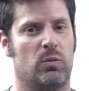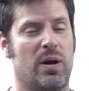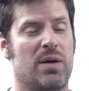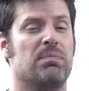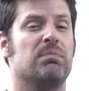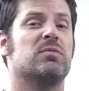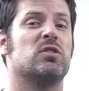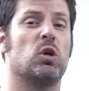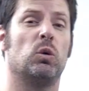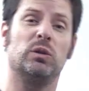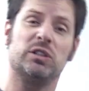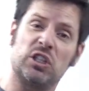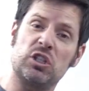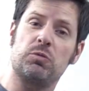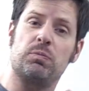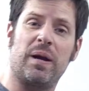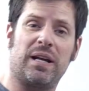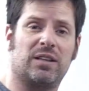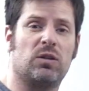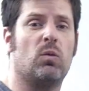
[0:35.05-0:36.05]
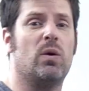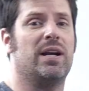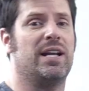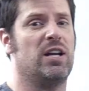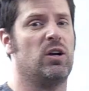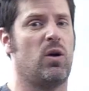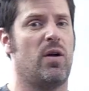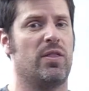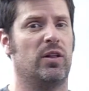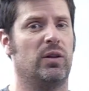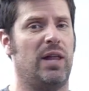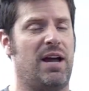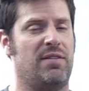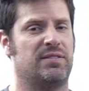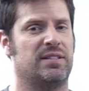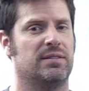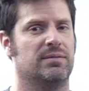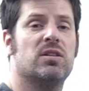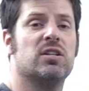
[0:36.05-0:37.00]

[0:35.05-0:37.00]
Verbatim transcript: with, so we'll just pick the one here on the left.